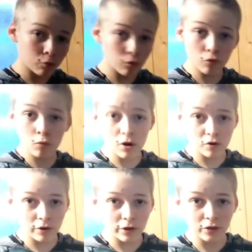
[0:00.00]
pour the
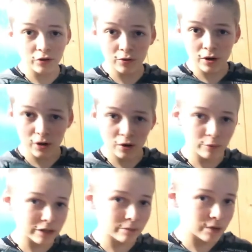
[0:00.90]
water. You do not know
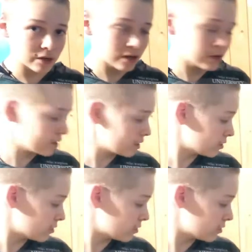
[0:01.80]
what's been in it.